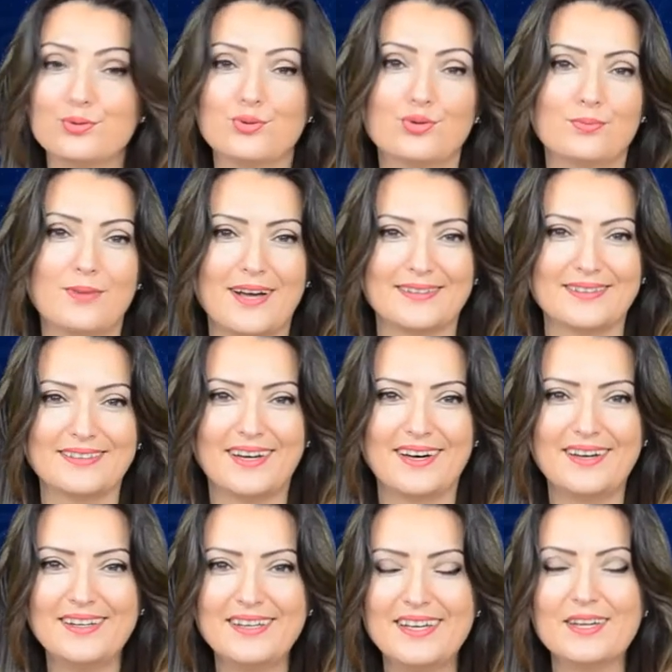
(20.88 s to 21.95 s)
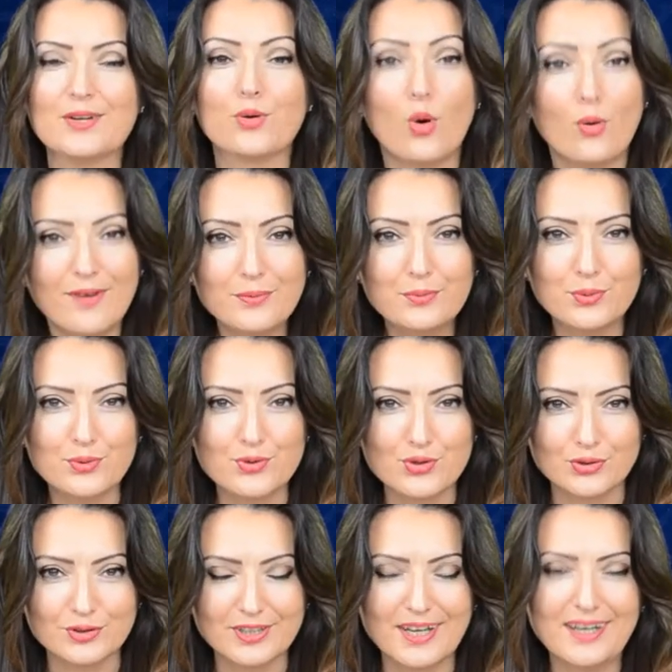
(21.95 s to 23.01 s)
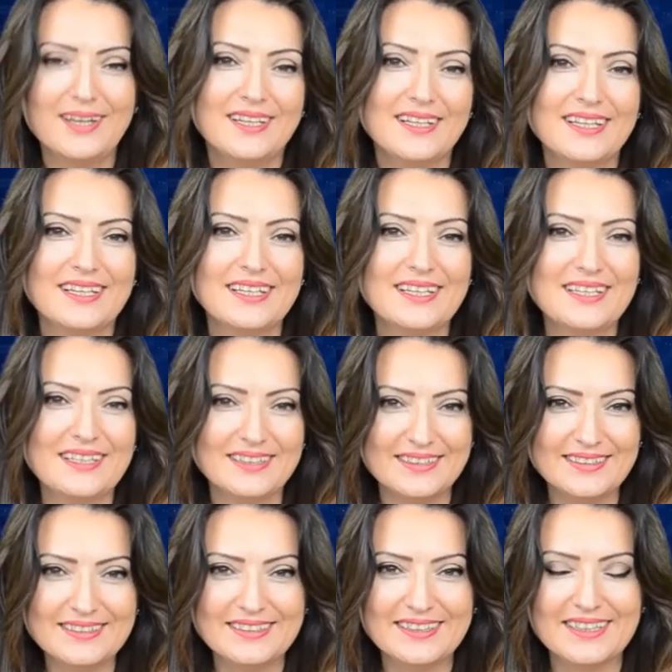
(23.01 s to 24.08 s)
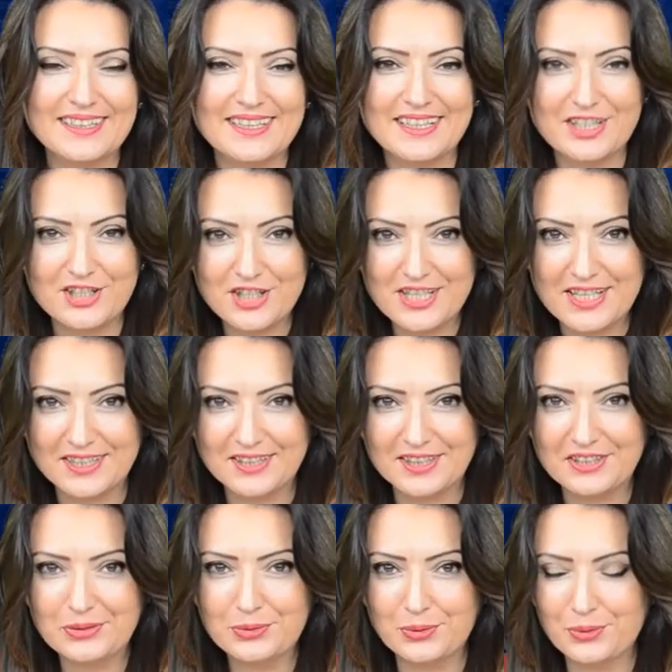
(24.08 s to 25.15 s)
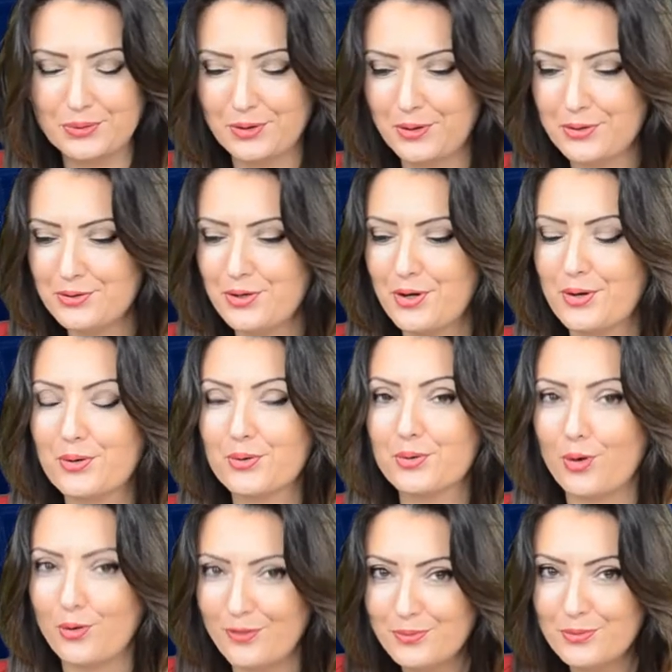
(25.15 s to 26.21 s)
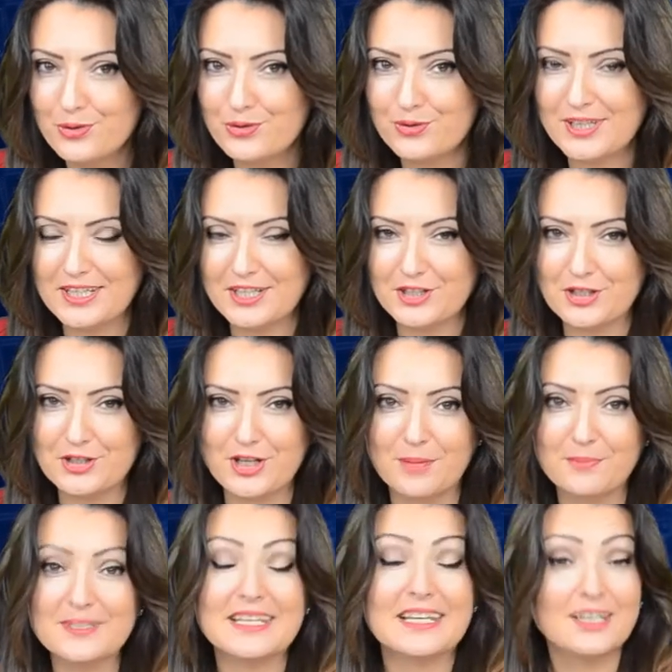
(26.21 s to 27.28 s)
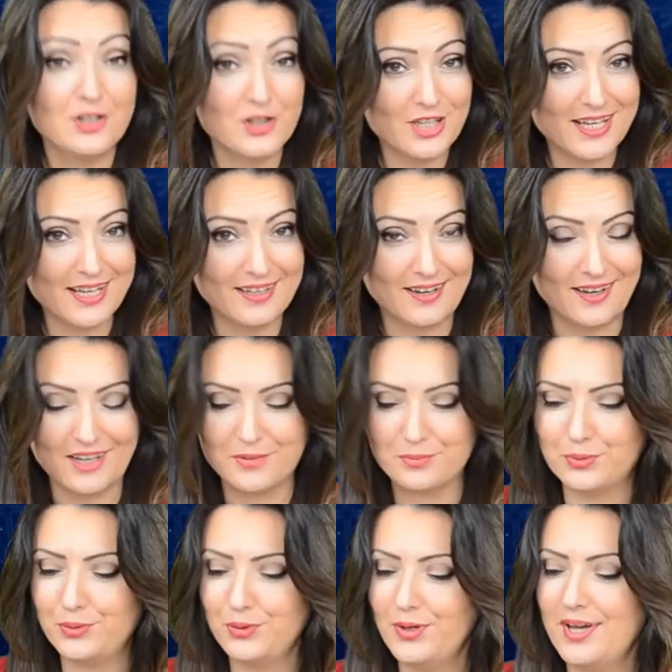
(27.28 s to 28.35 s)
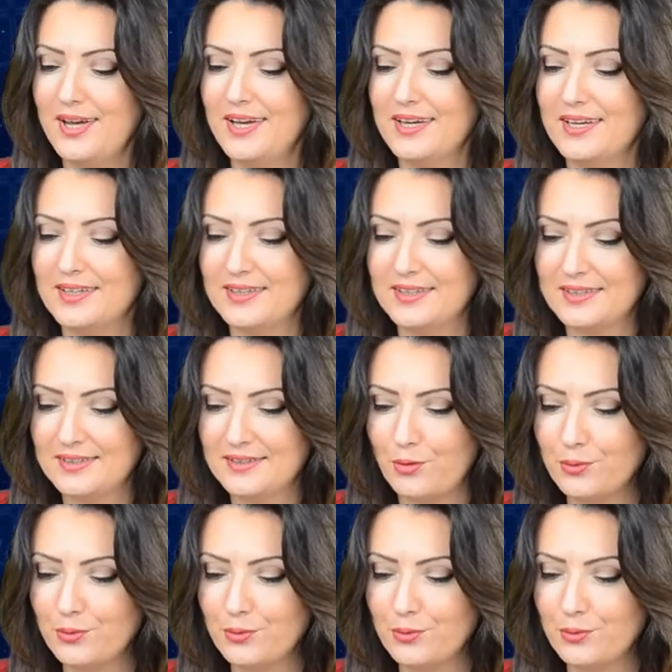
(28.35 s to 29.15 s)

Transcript: till the 22nd of February. Dear followers, this week in Aquarius, the second new moon of the year is rising.